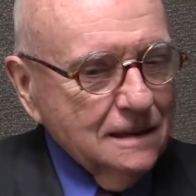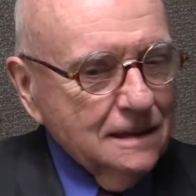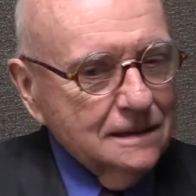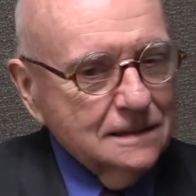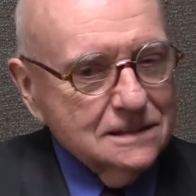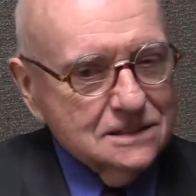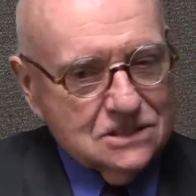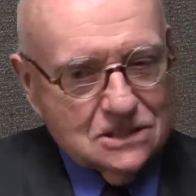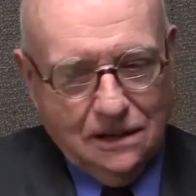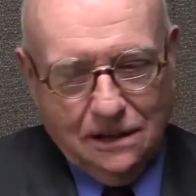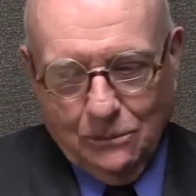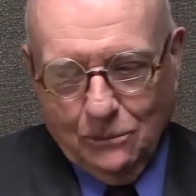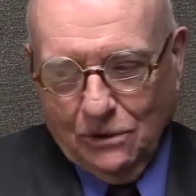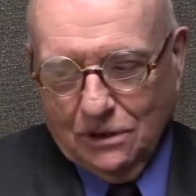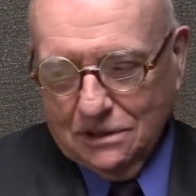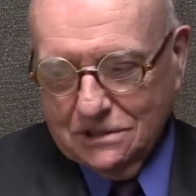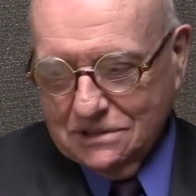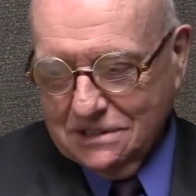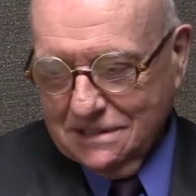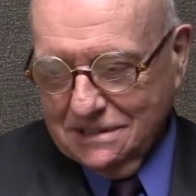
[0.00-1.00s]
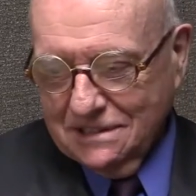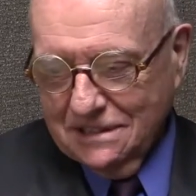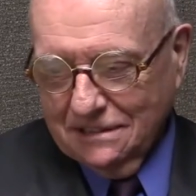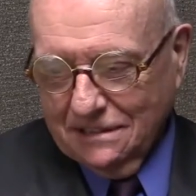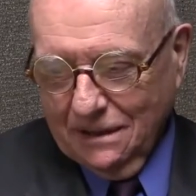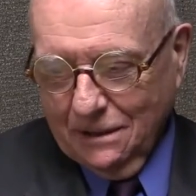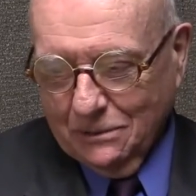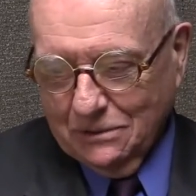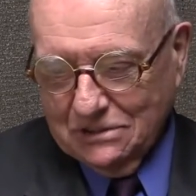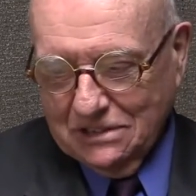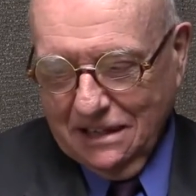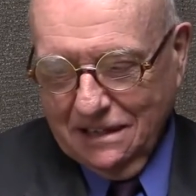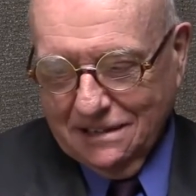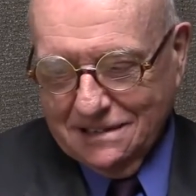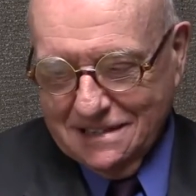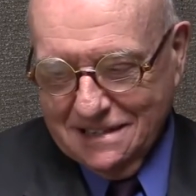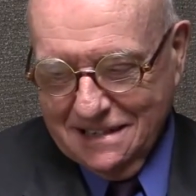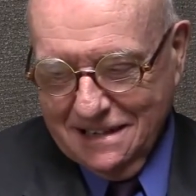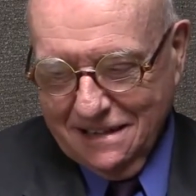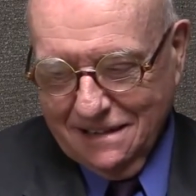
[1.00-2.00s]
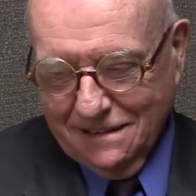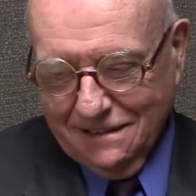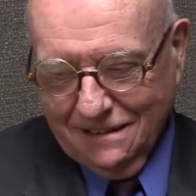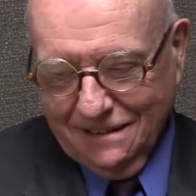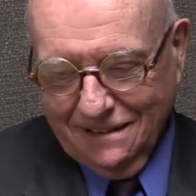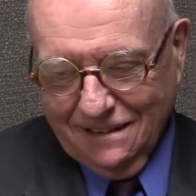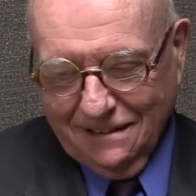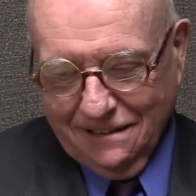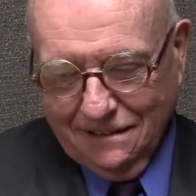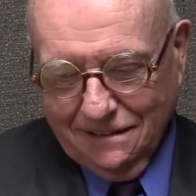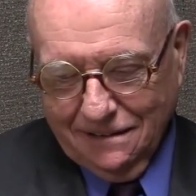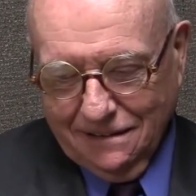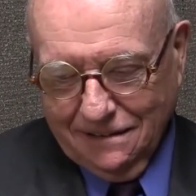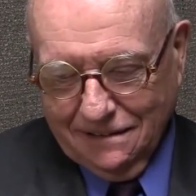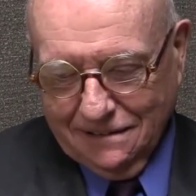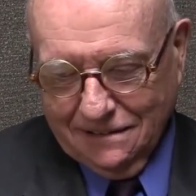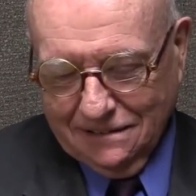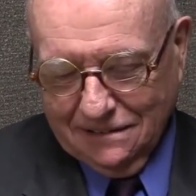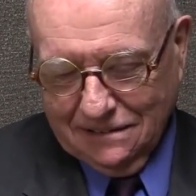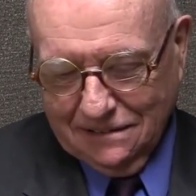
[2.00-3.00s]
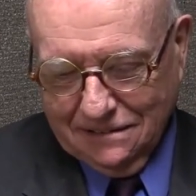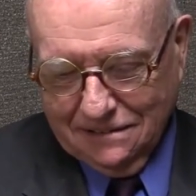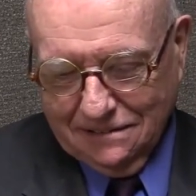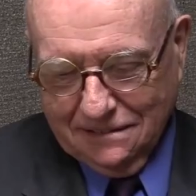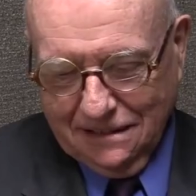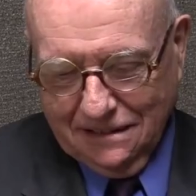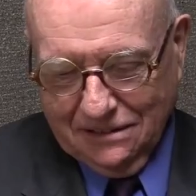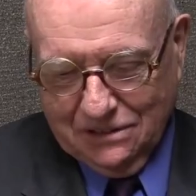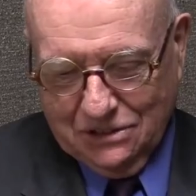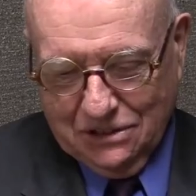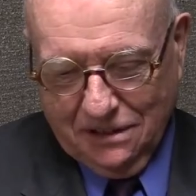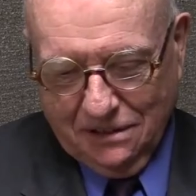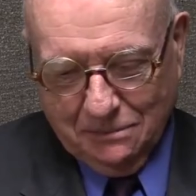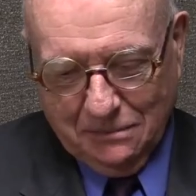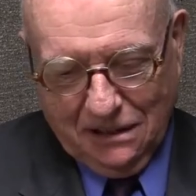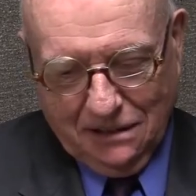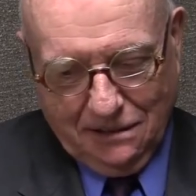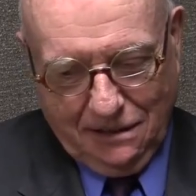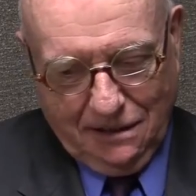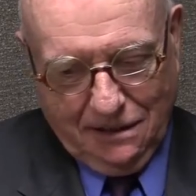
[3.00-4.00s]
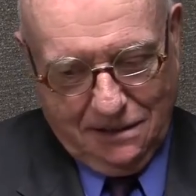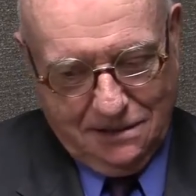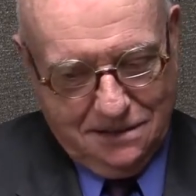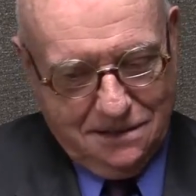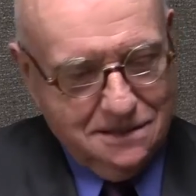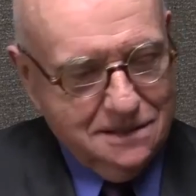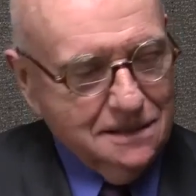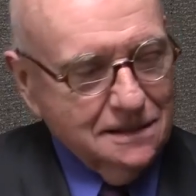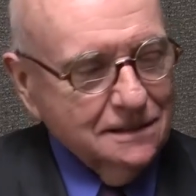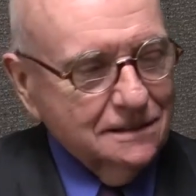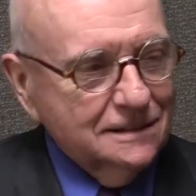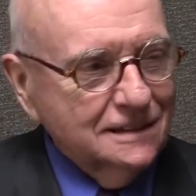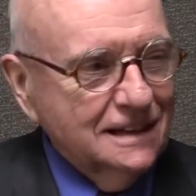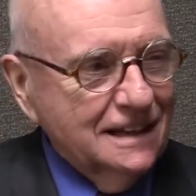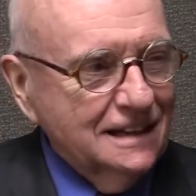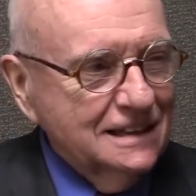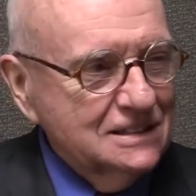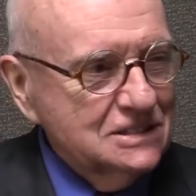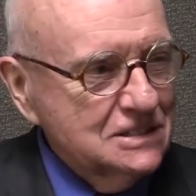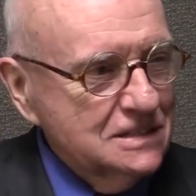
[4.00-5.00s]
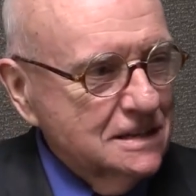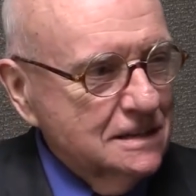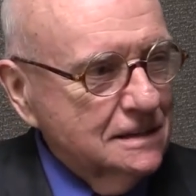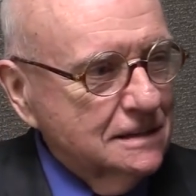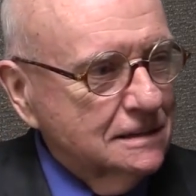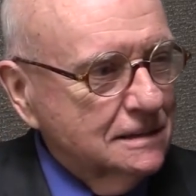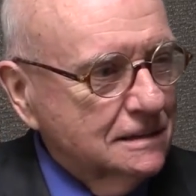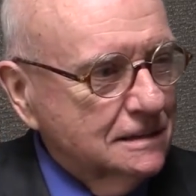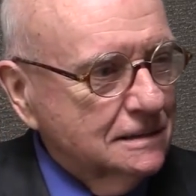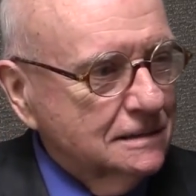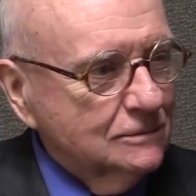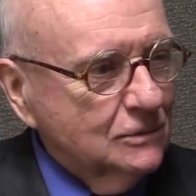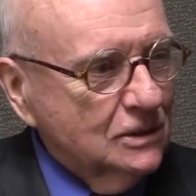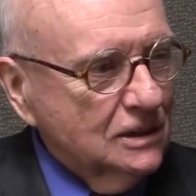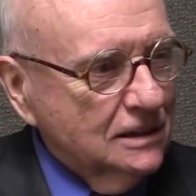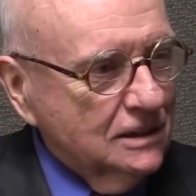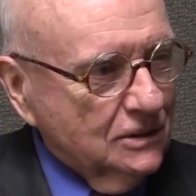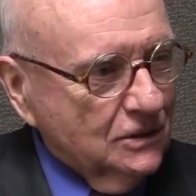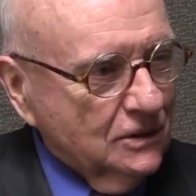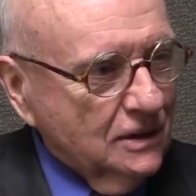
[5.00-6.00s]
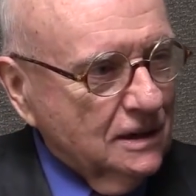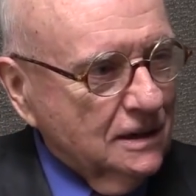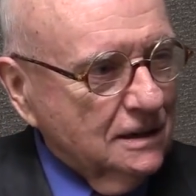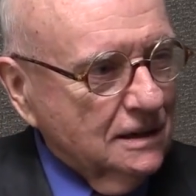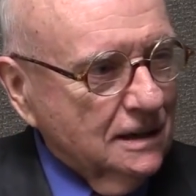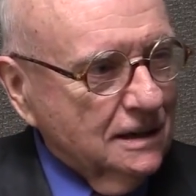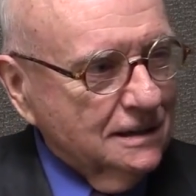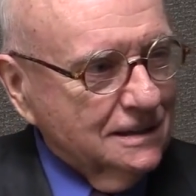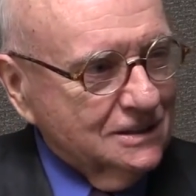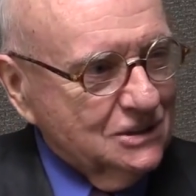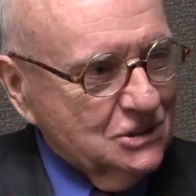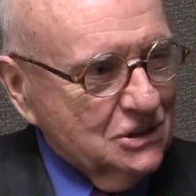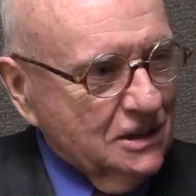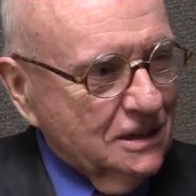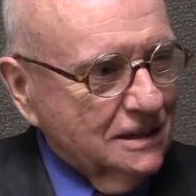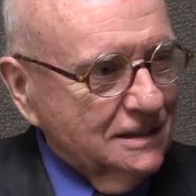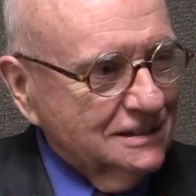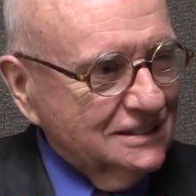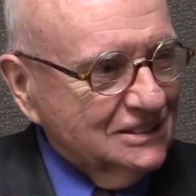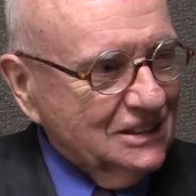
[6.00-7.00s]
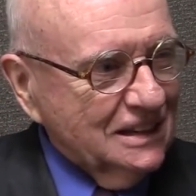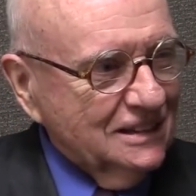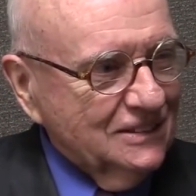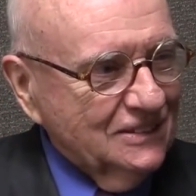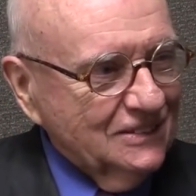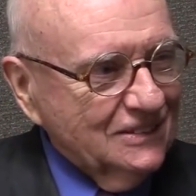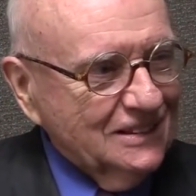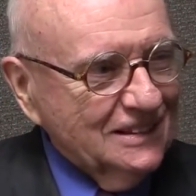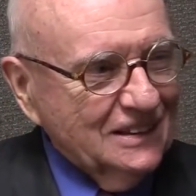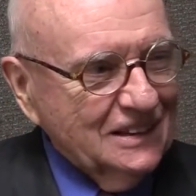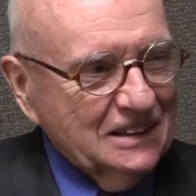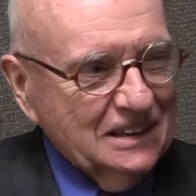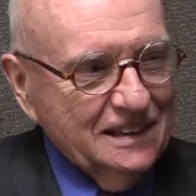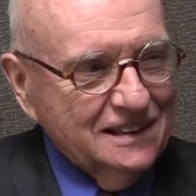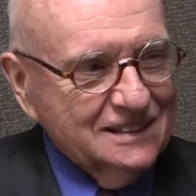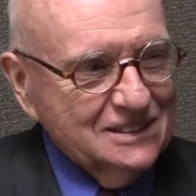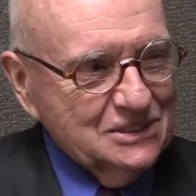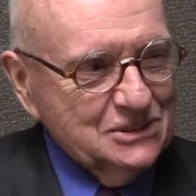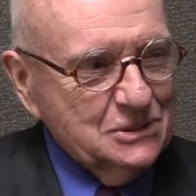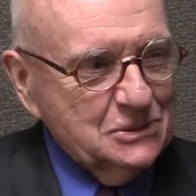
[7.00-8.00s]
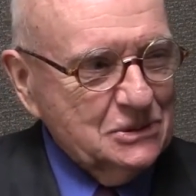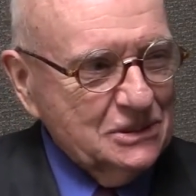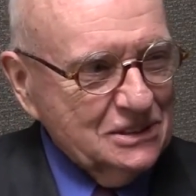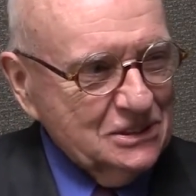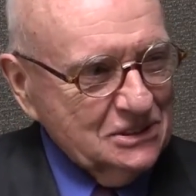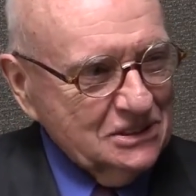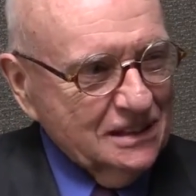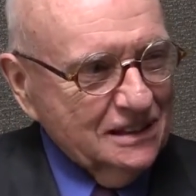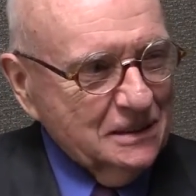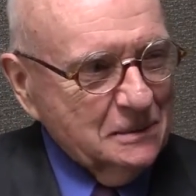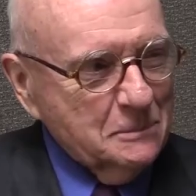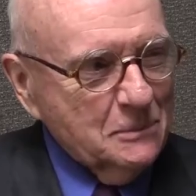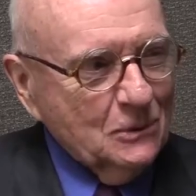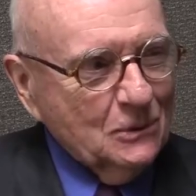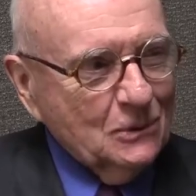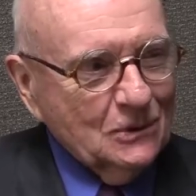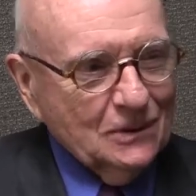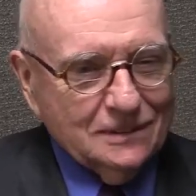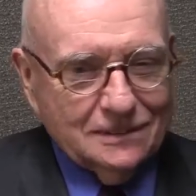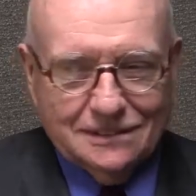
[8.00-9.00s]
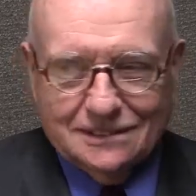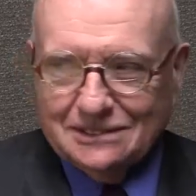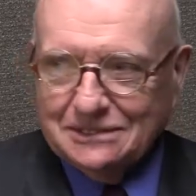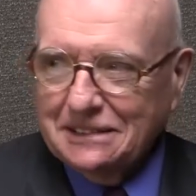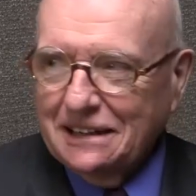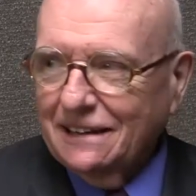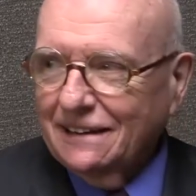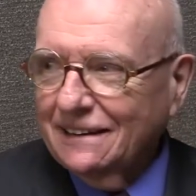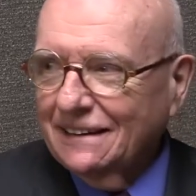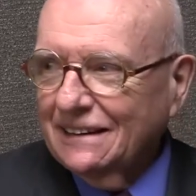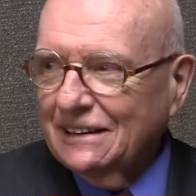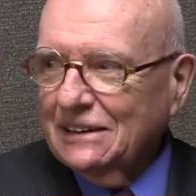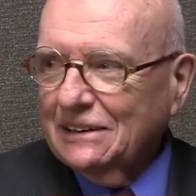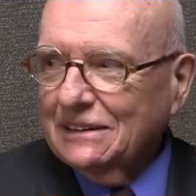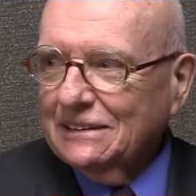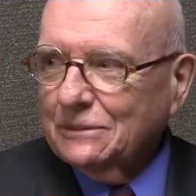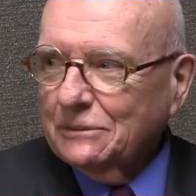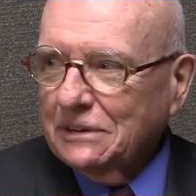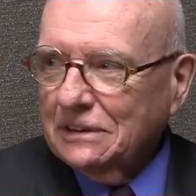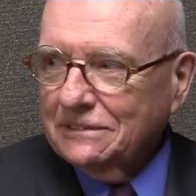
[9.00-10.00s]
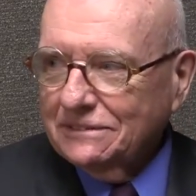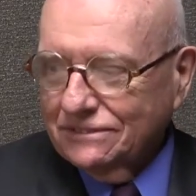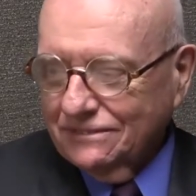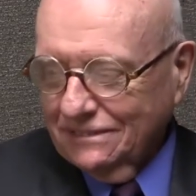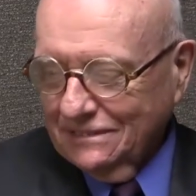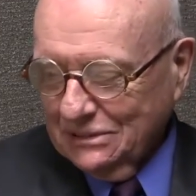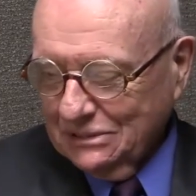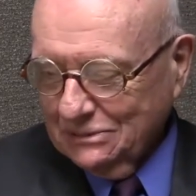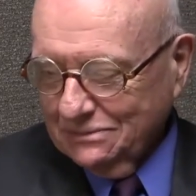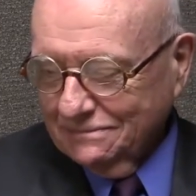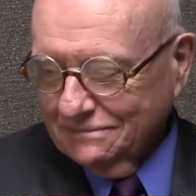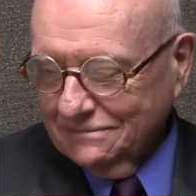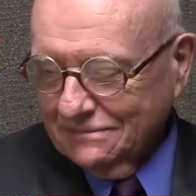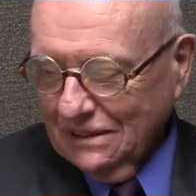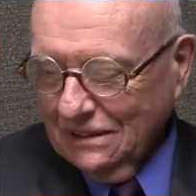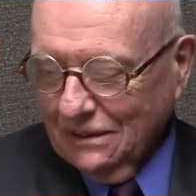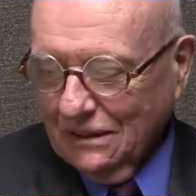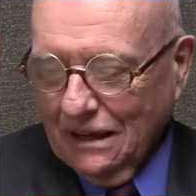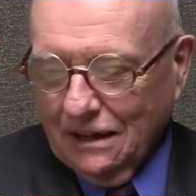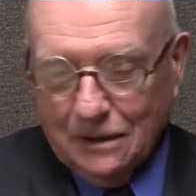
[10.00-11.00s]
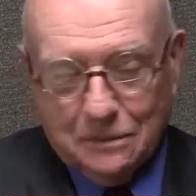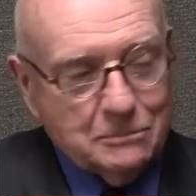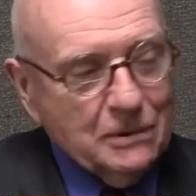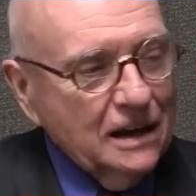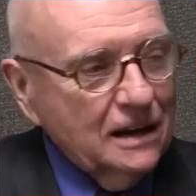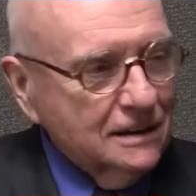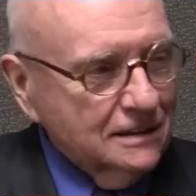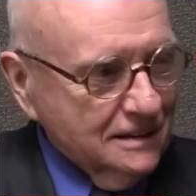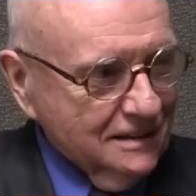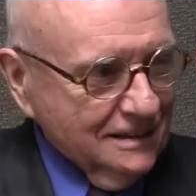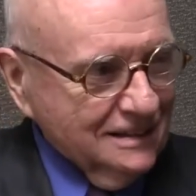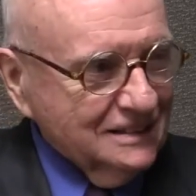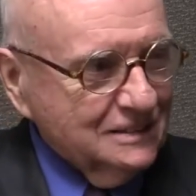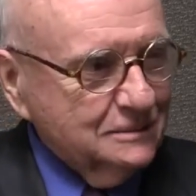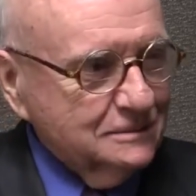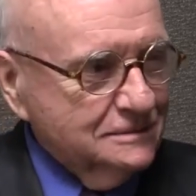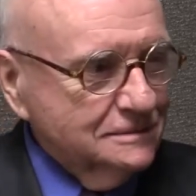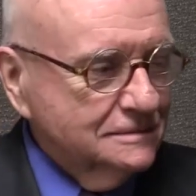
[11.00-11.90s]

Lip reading: Yes, I was until I was 18, and then I shot my last deer at 18, and when it cried like a child, I thought, I can't do this anymore, and we've abandoned it.